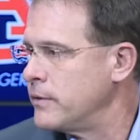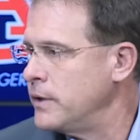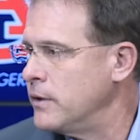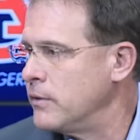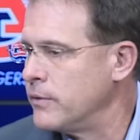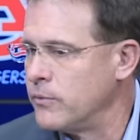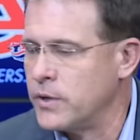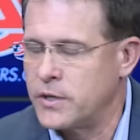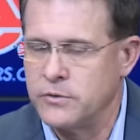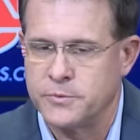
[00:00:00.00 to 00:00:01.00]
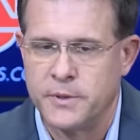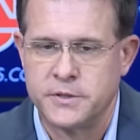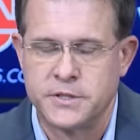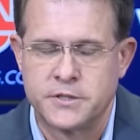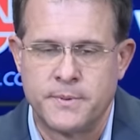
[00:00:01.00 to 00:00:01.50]
you know, what Coach
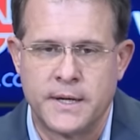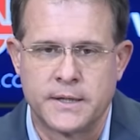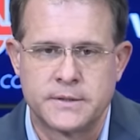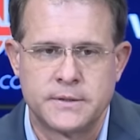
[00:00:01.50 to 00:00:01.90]
Burns expects.